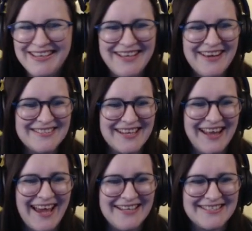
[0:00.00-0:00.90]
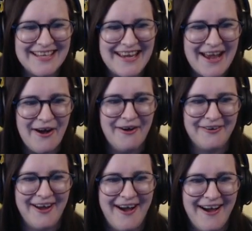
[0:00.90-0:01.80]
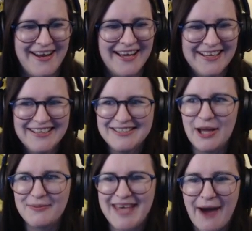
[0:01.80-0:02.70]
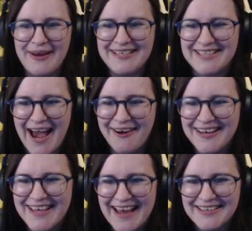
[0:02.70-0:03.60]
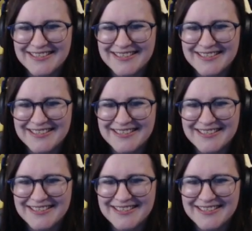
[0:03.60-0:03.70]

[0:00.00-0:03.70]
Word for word: Use the light seat. Oh, God. Stop counting down again.